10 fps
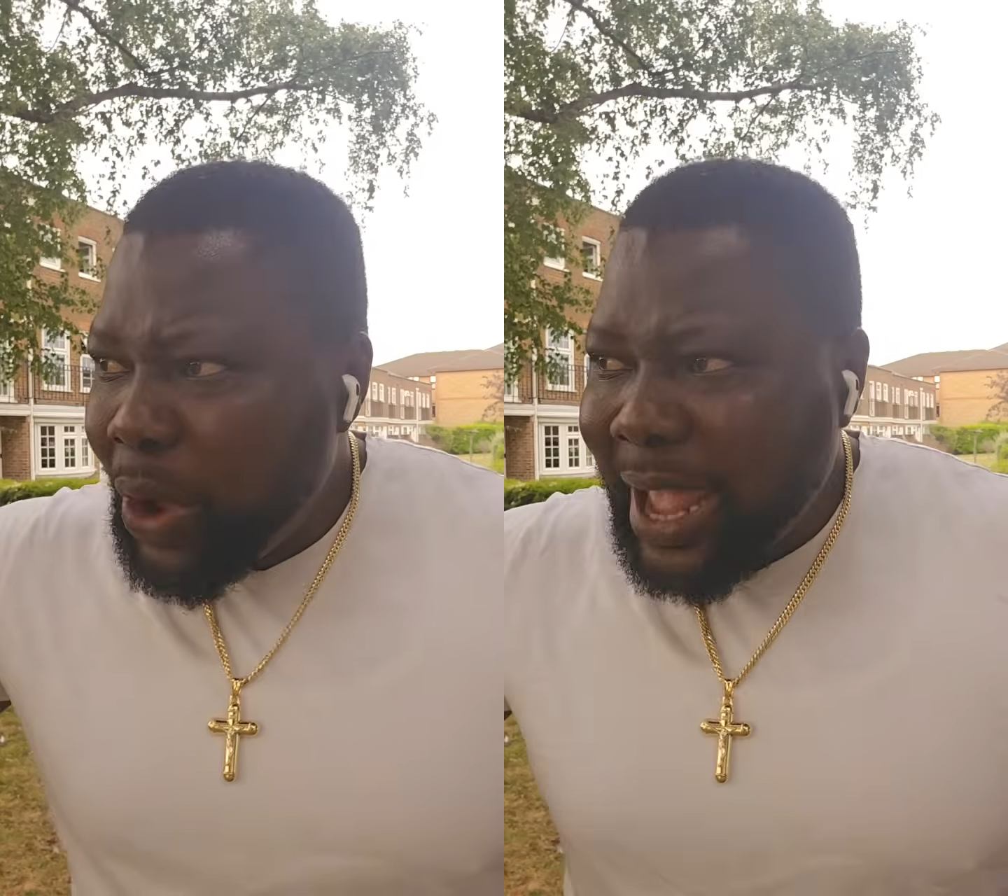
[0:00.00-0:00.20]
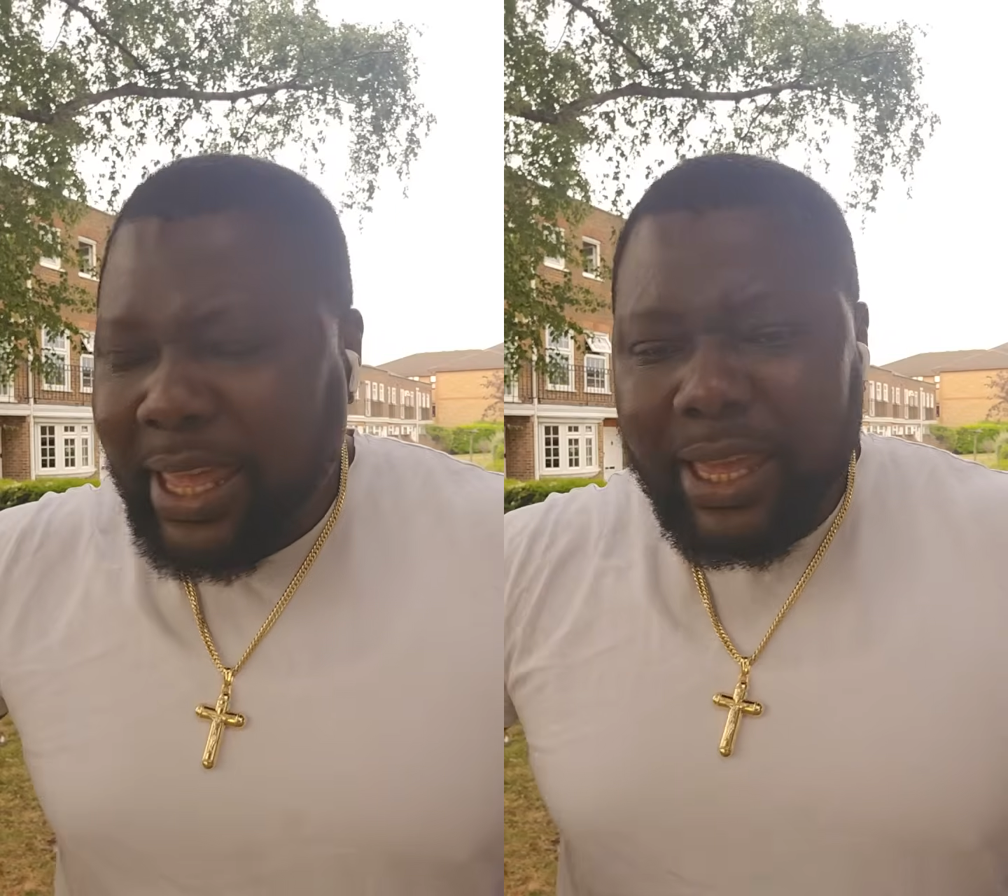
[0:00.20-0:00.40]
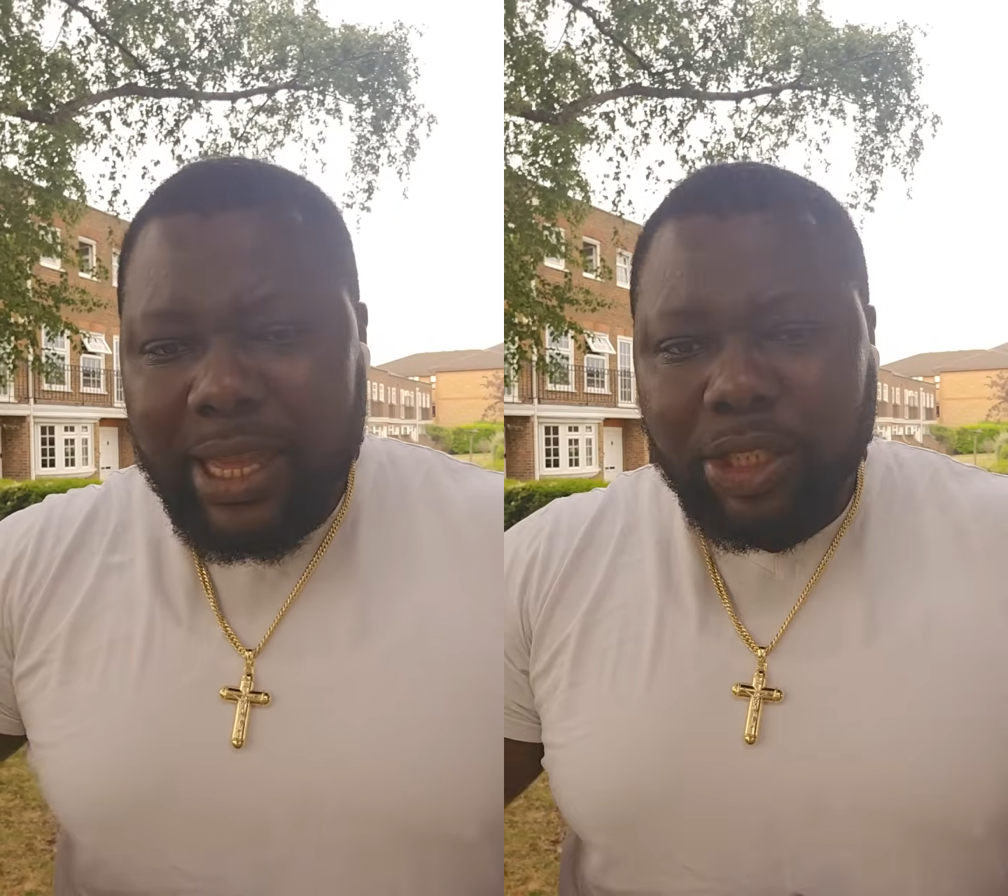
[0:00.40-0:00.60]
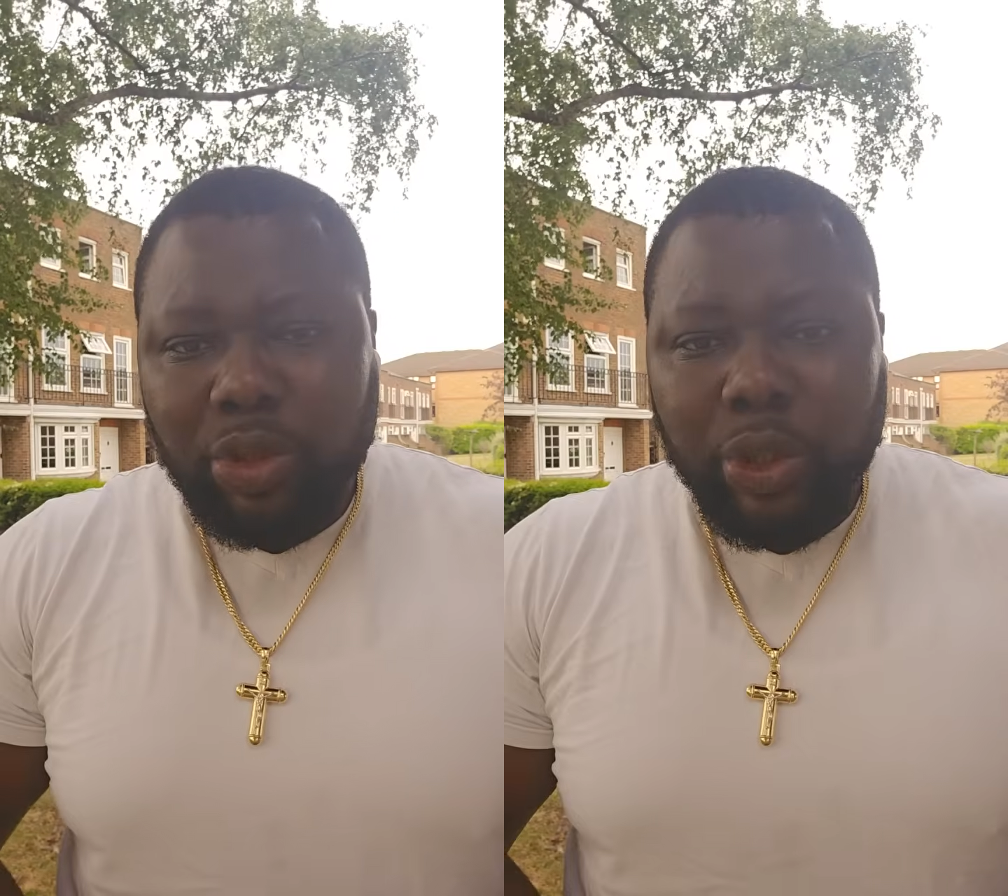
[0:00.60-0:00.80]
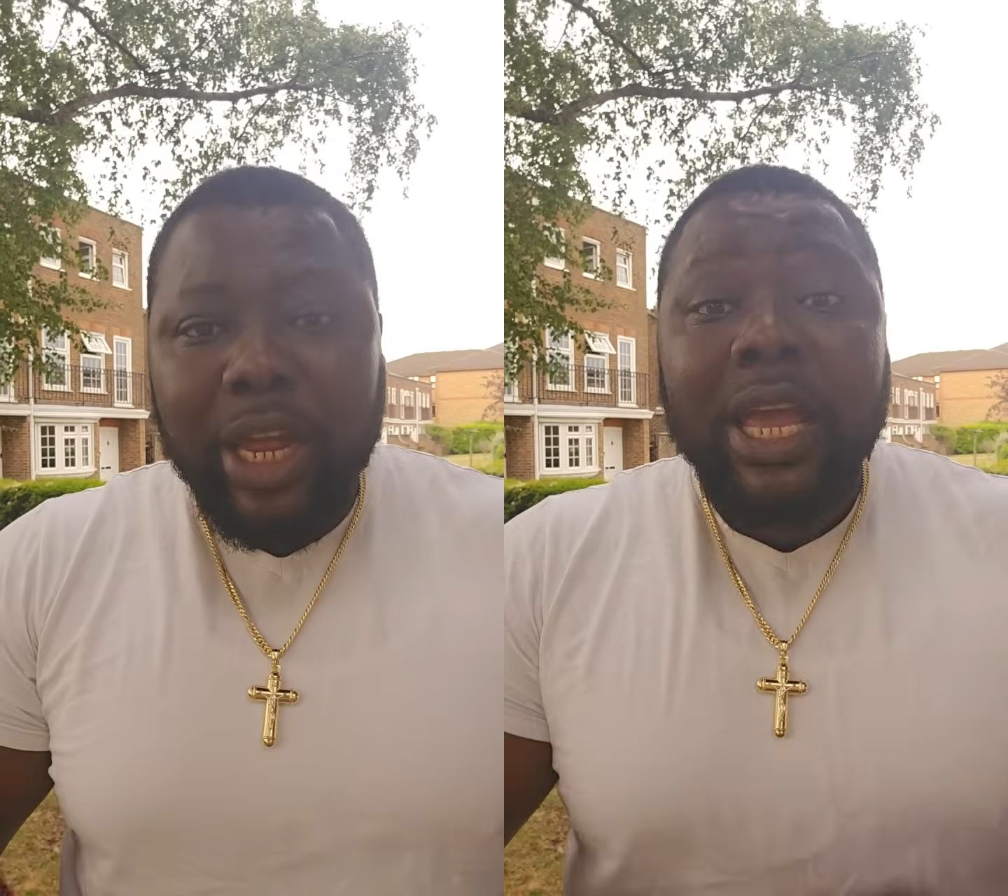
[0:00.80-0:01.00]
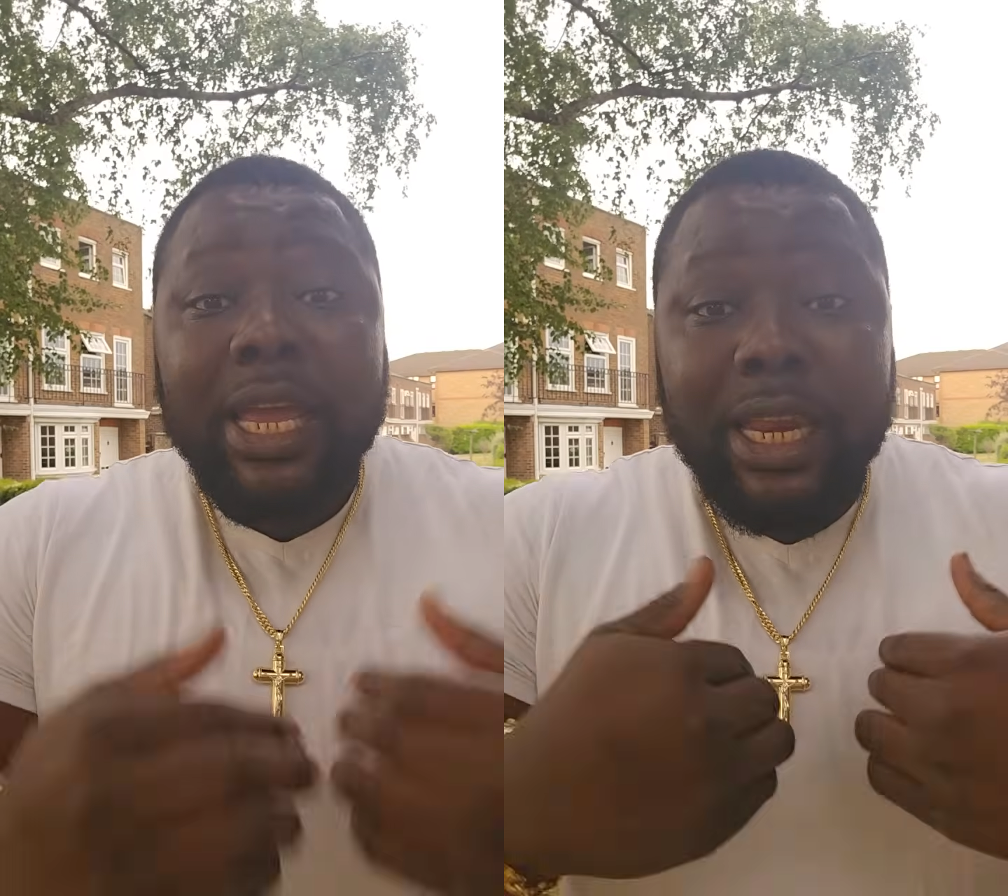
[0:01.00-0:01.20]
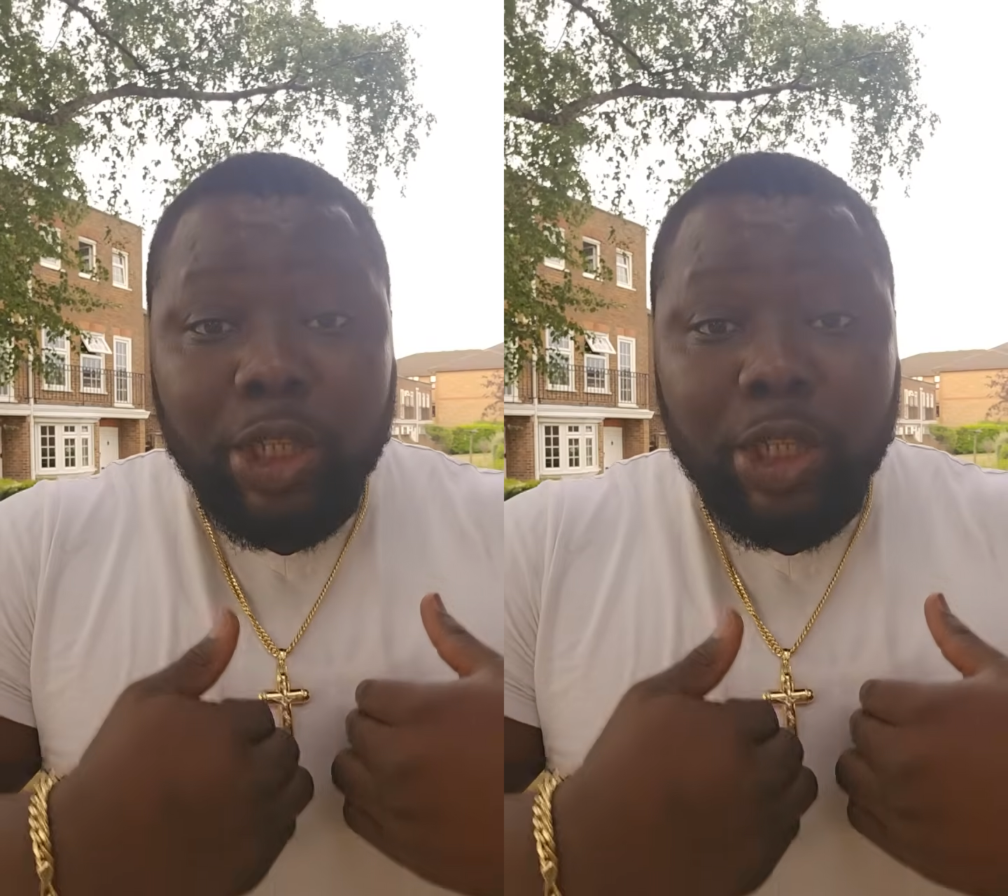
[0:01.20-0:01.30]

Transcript: where he is today? It